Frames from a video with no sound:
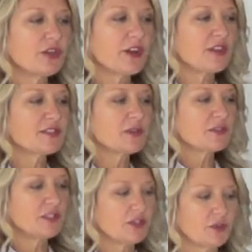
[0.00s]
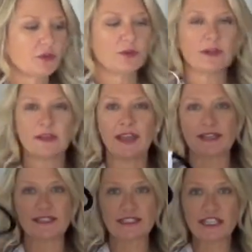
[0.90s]
you can also do
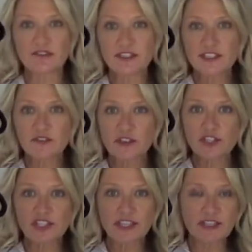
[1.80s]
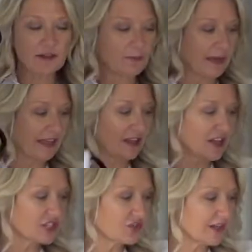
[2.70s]
a sleeveless version by
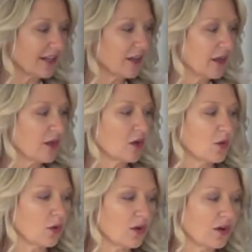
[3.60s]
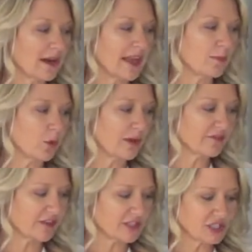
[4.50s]
laundry or a
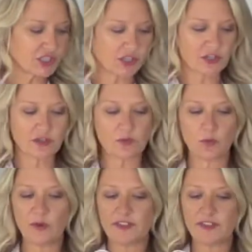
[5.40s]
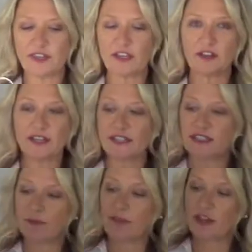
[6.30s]
boyfriend shirt with an
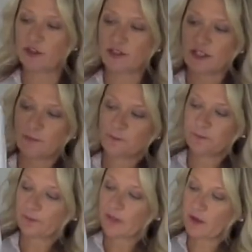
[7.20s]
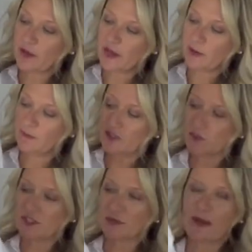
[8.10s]
iridescent belt. This
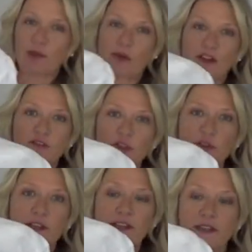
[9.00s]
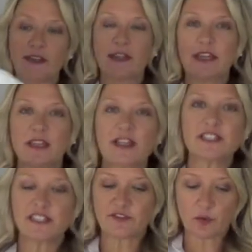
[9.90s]
one's by Ralph Lauren. Lots
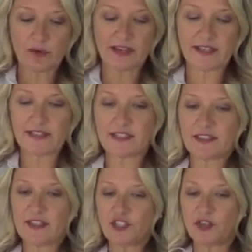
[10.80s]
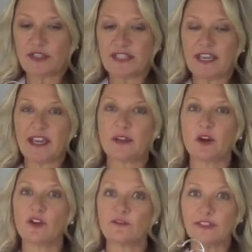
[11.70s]
of different ways that you can take,
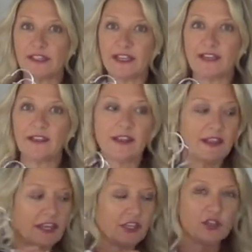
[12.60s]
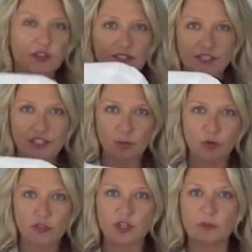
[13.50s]
hopefully, in your existing
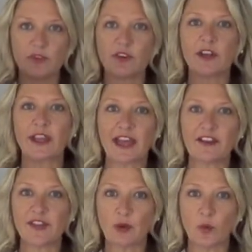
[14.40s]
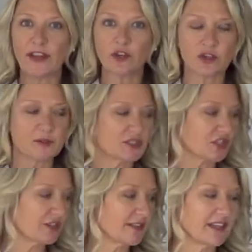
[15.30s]
wardrobe, you already have a white crisp
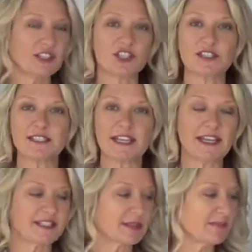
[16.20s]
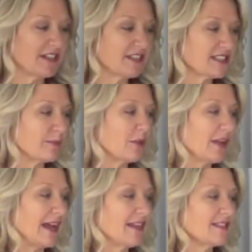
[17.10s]
shirt, then it just takes something as simple
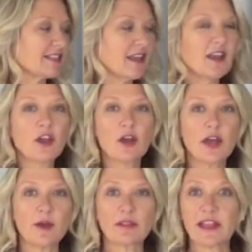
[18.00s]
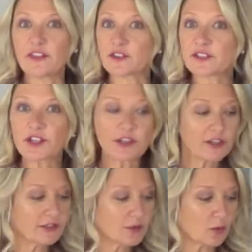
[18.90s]
as a leather
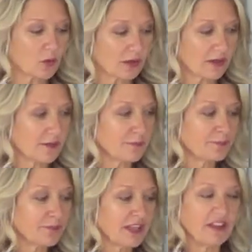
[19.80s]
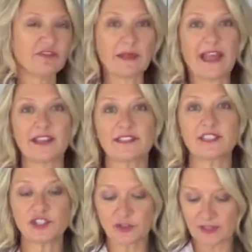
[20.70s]
skirt, or if black
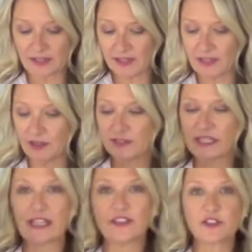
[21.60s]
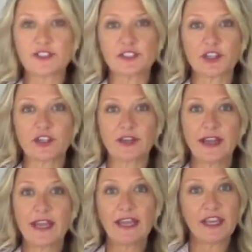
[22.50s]
isn't your thing, here's a leather skirt
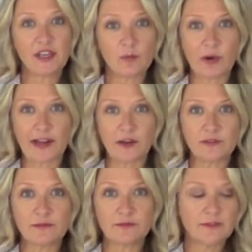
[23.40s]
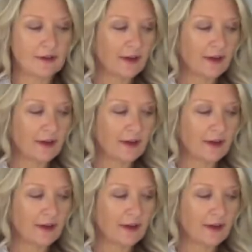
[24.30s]
in brown.